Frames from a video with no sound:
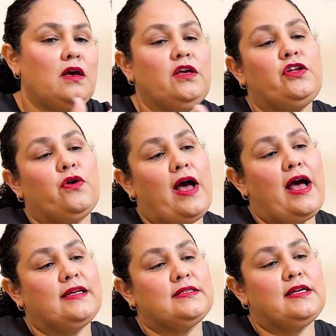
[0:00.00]
You know,
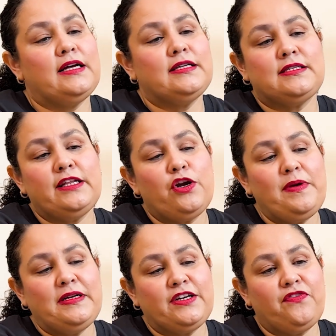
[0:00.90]
it's a little
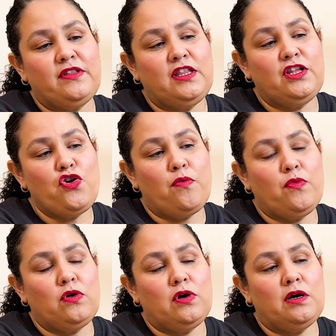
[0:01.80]
bit different than the
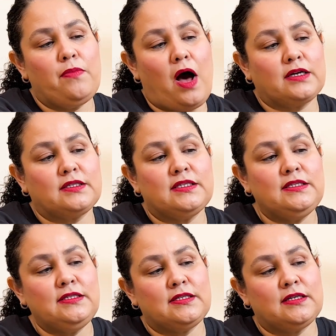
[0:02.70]
normal
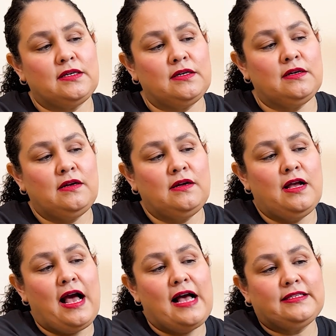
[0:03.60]
boxes.
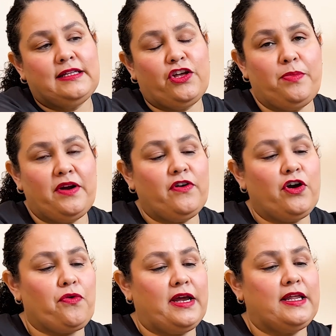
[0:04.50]
Has a little bit of a
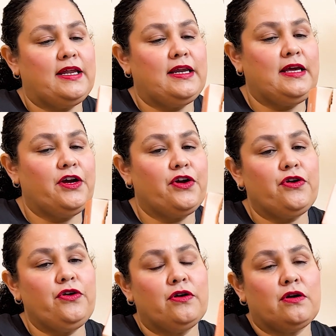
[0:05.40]
gradient here.